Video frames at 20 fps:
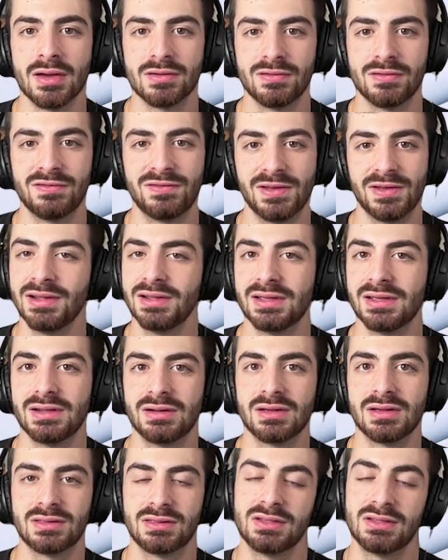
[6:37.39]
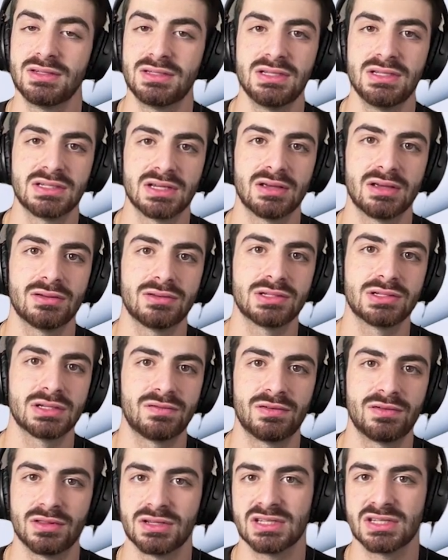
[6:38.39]
fill in the details
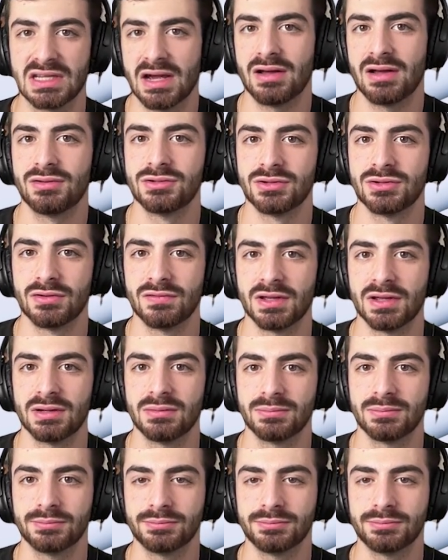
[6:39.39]
for this calendar event.